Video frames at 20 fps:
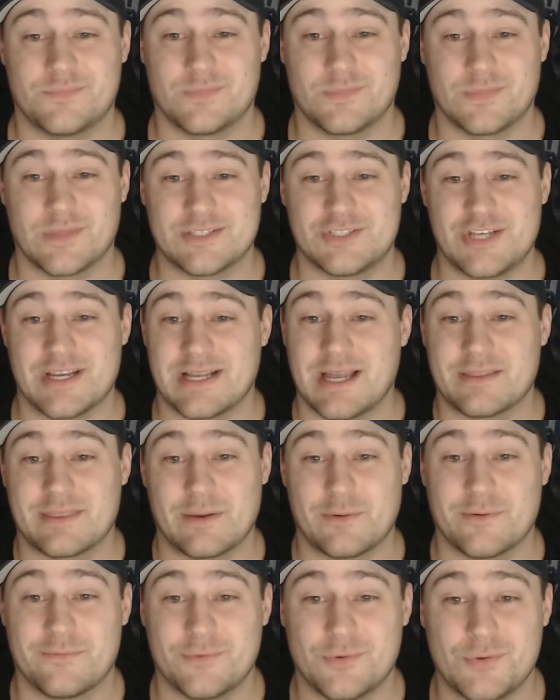to check out
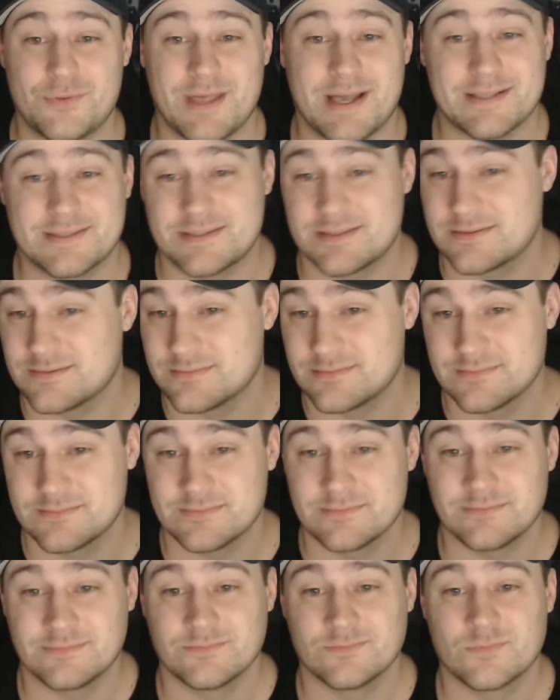that review,
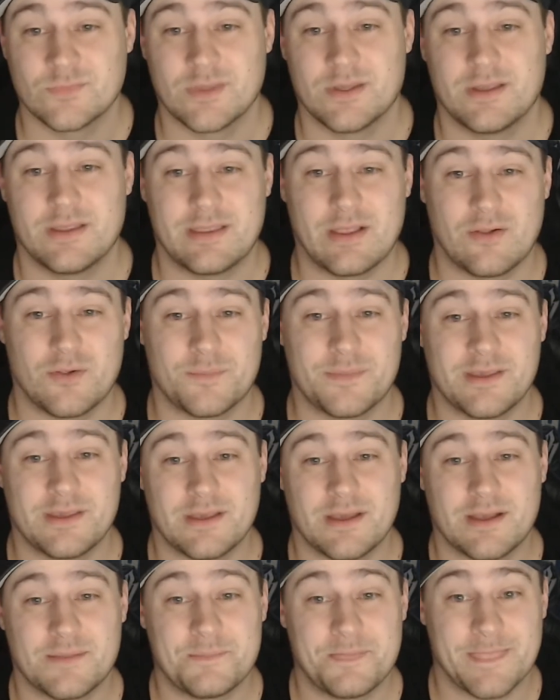that'll be
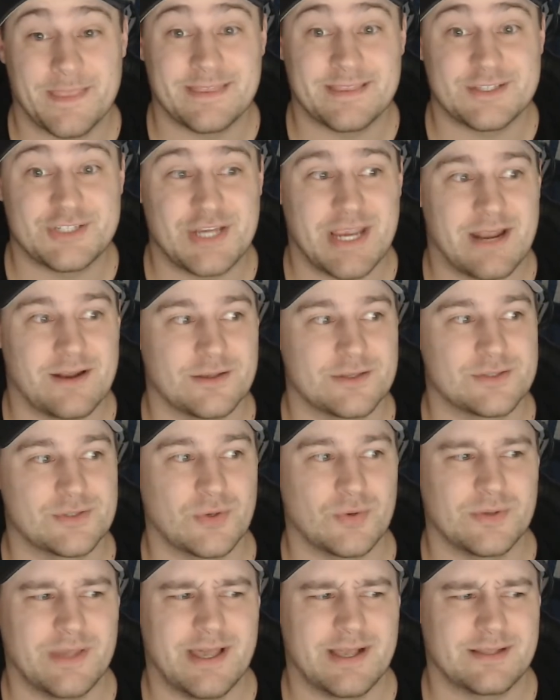in the channel.
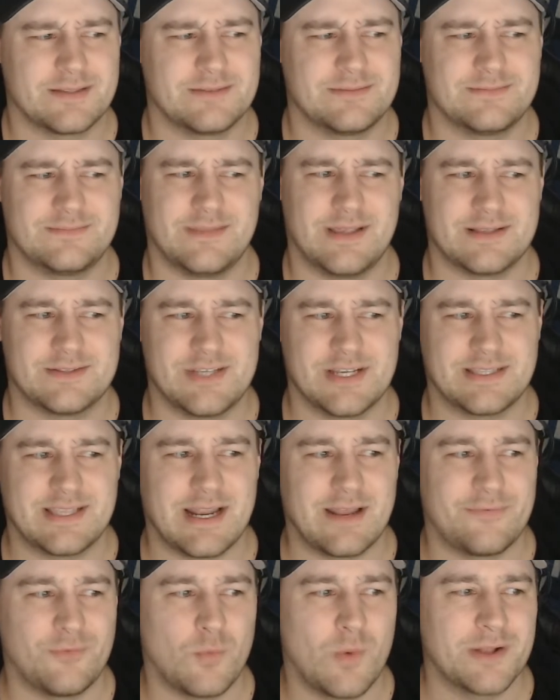So yeah, check that out
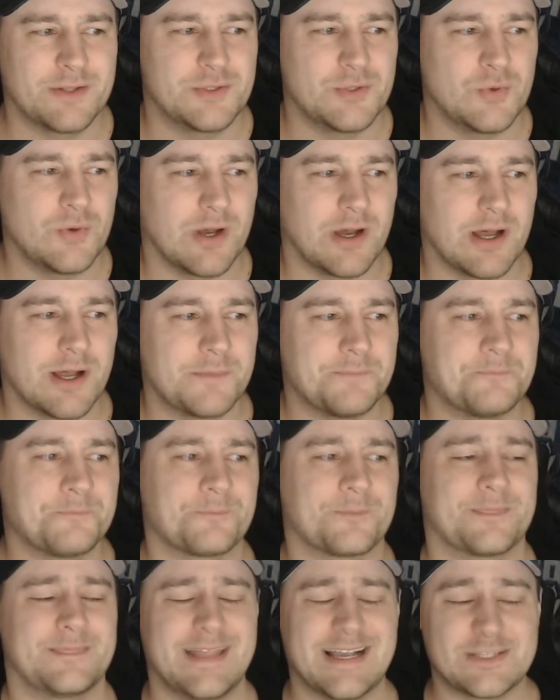if you want to.
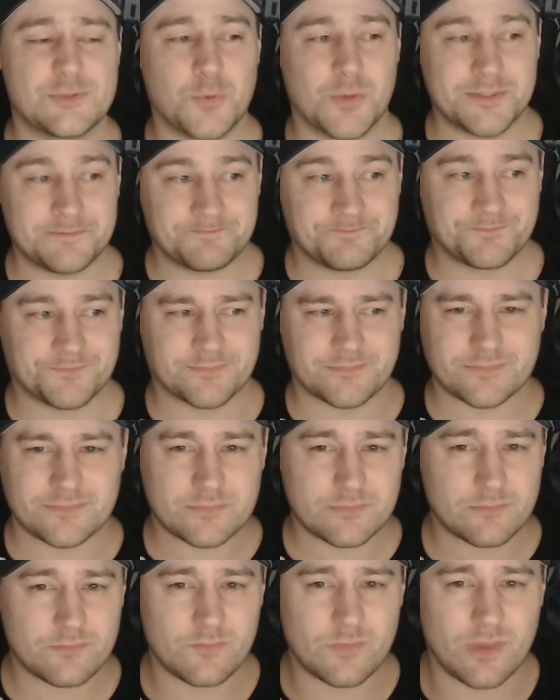Next one.
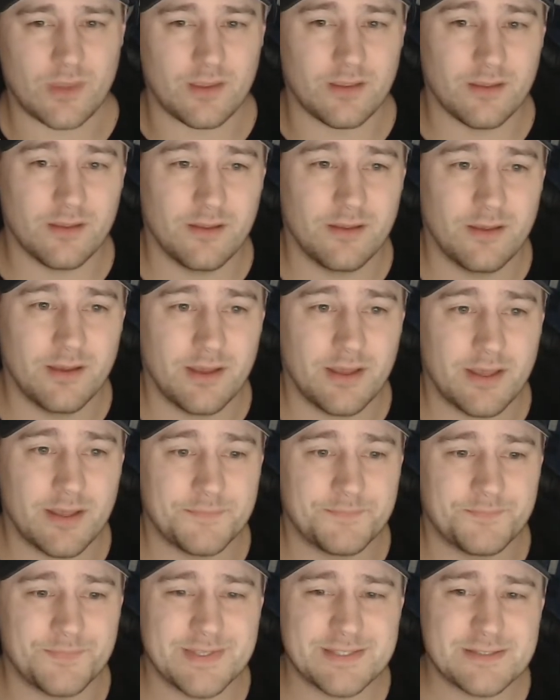
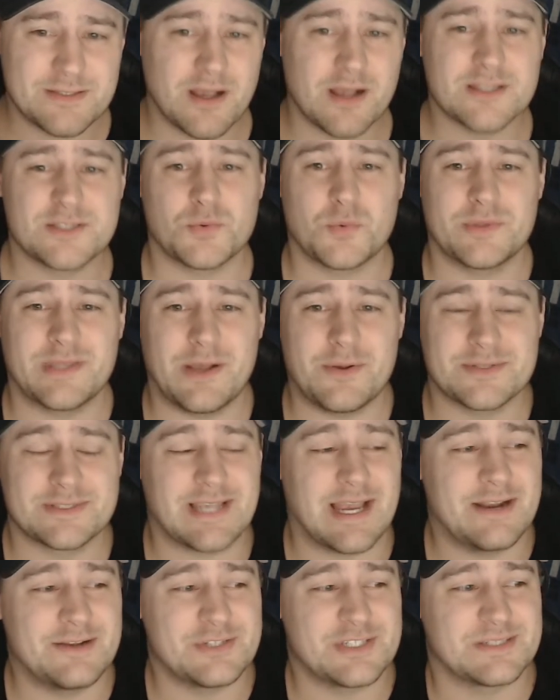This is also one that I was
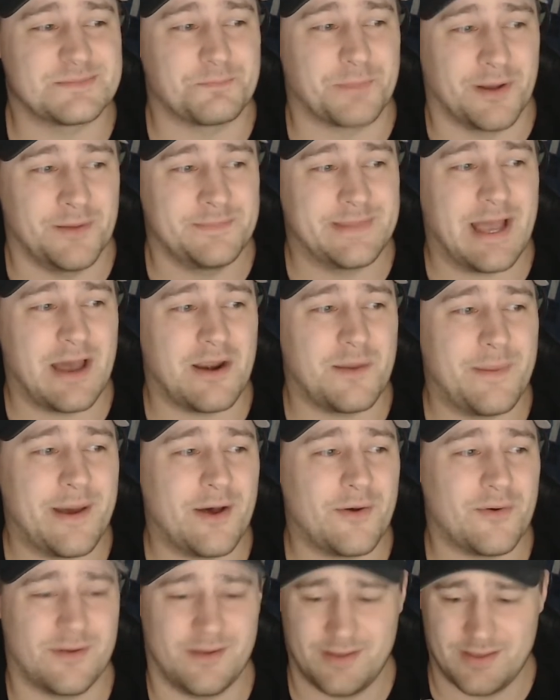kind of just bummed out
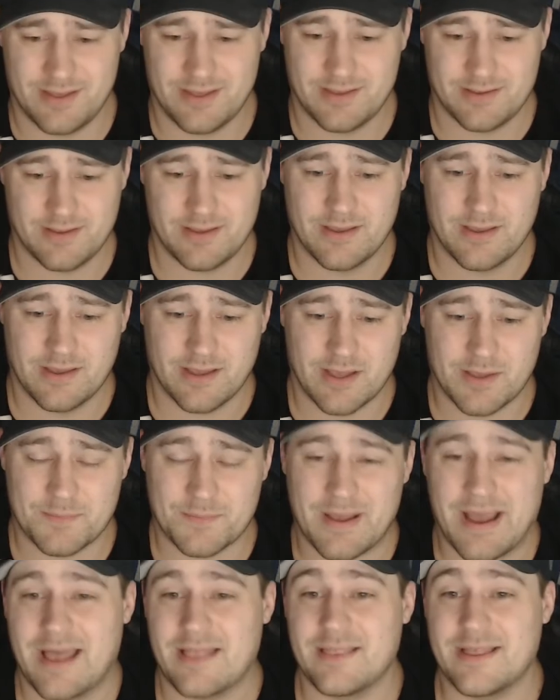about.
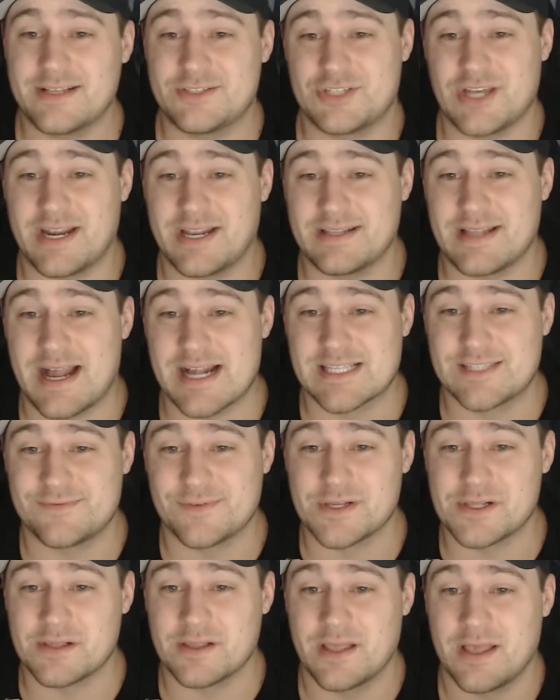I like Johnny
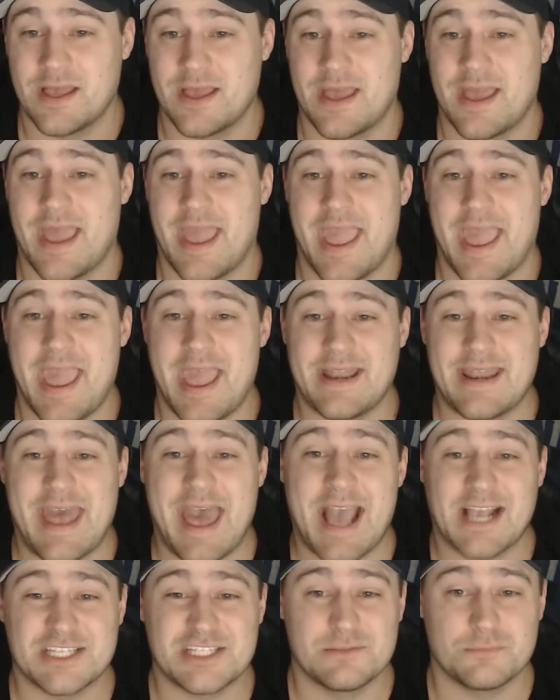Knoxville, and
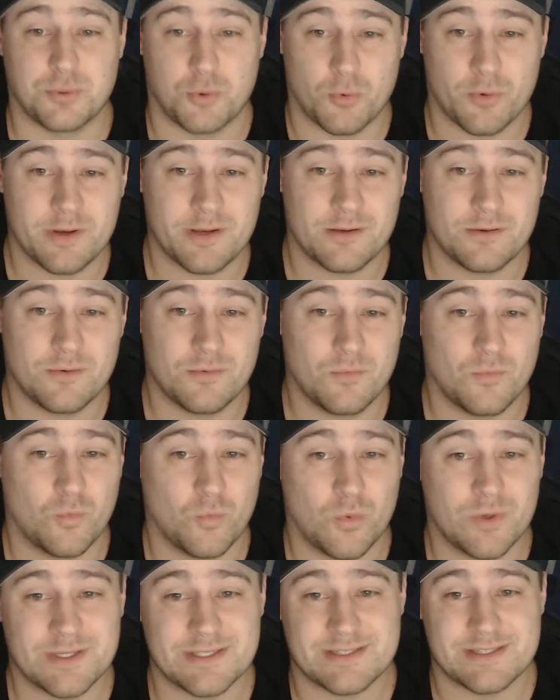Action Point
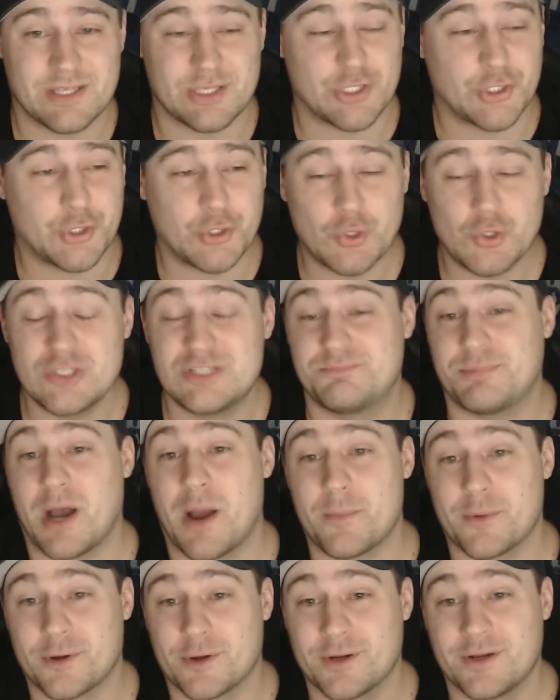was a huge
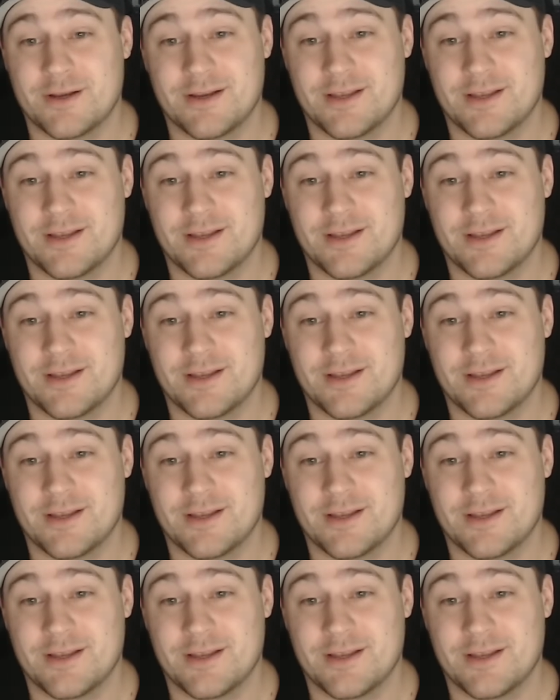bummer